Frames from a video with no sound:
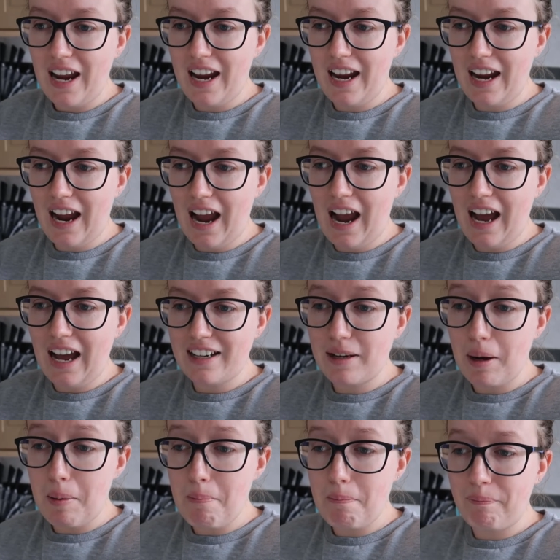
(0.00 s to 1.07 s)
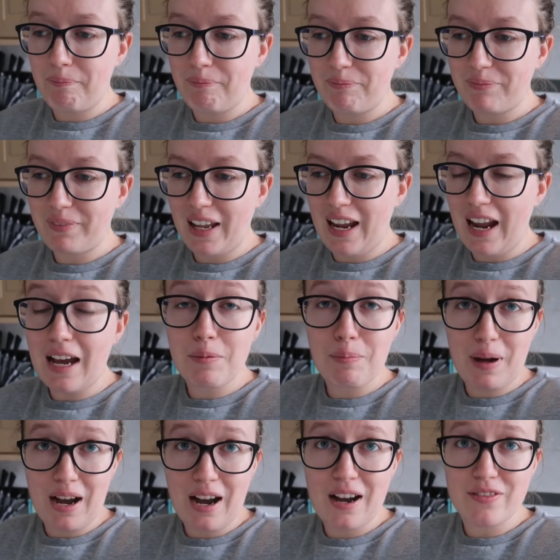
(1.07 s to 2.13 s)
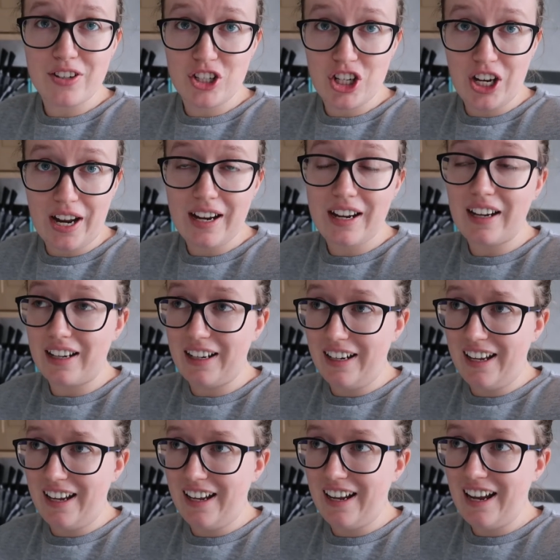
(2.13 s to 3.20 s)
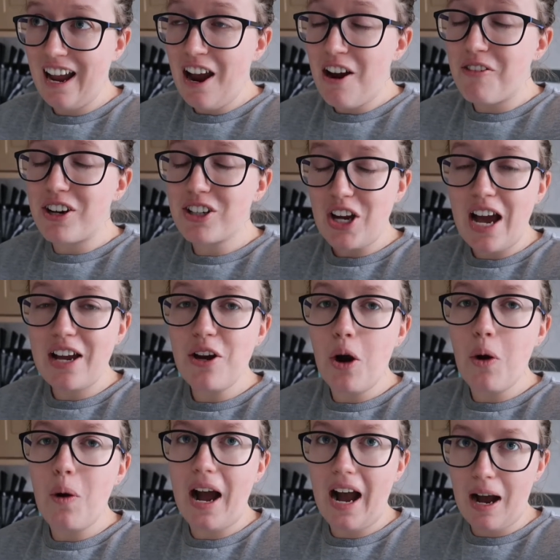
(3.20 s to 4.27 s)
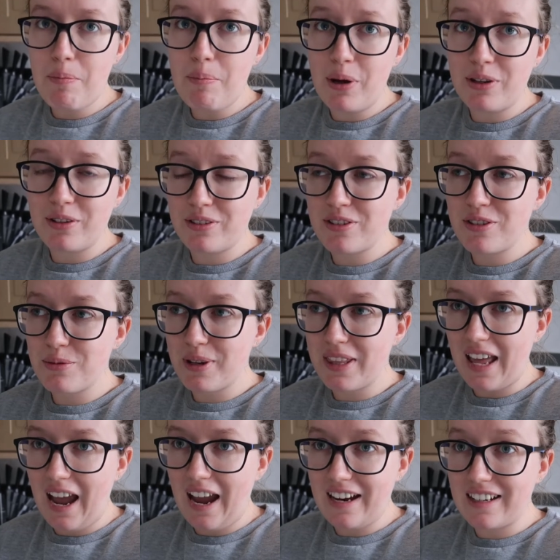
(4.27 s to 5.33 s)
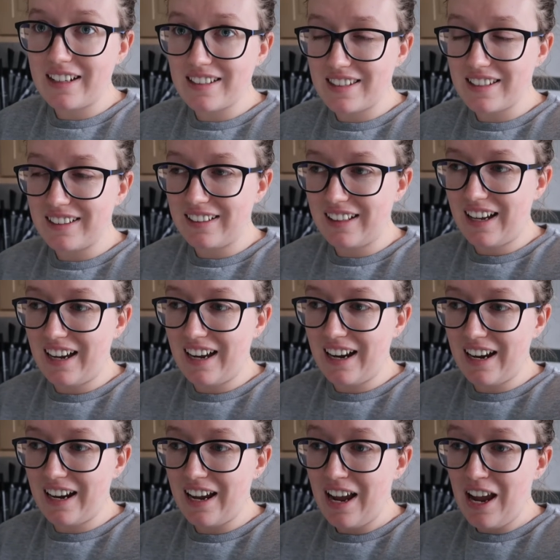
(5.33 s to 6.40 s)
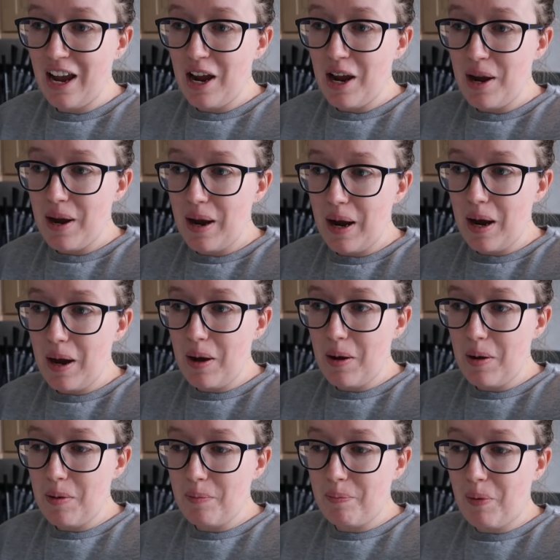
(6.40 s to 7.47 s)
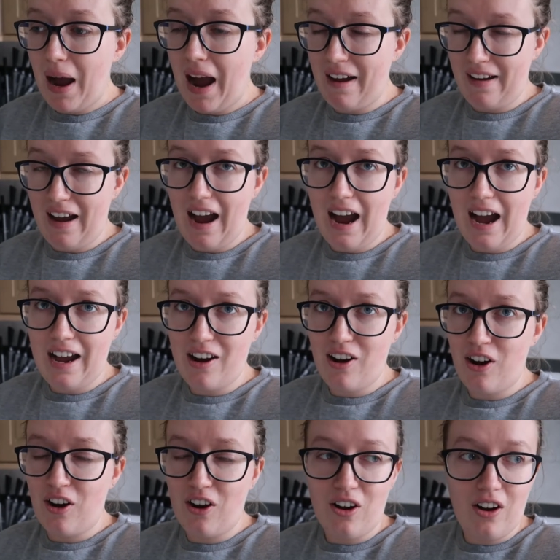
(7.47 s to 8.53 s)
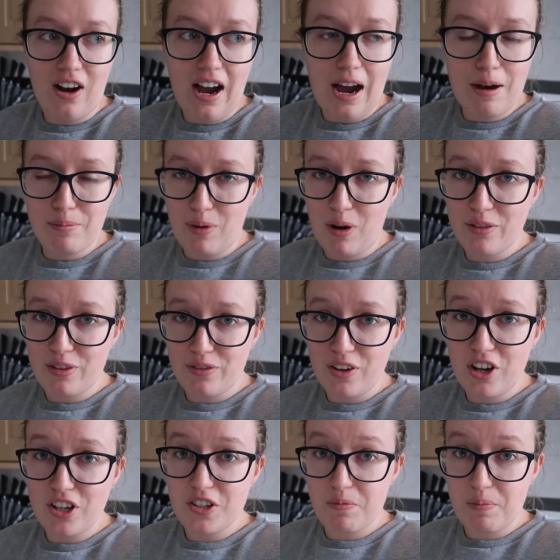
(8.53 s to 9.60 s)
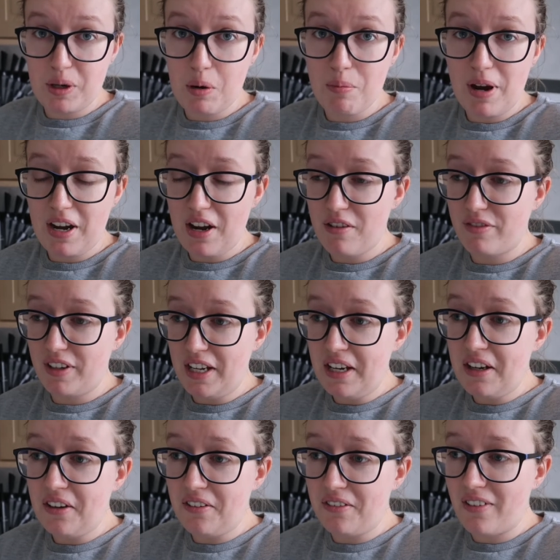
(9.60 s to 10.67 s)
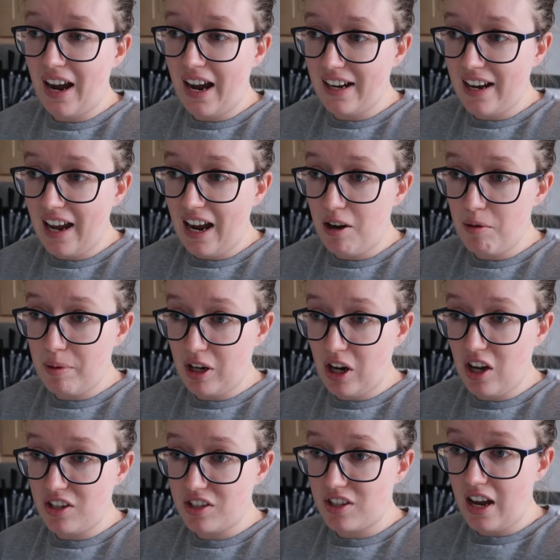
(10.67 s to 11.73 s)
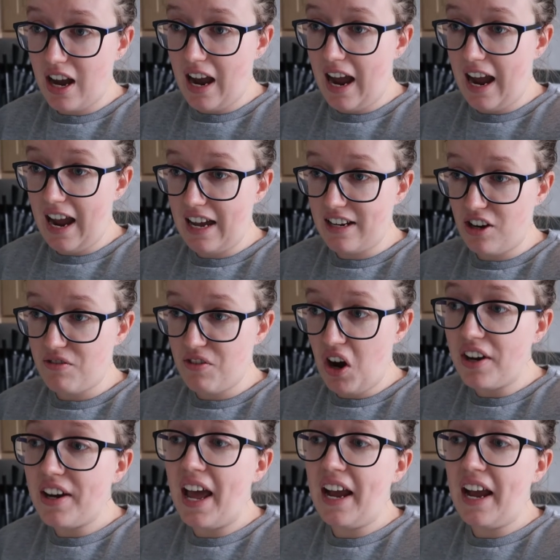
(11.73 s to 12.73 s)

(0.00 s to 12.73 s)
it had it had part of a chick in it, which I know happens with eggs, like, but I oh I'm on the verge of becoming a vegan right now because I had a rotten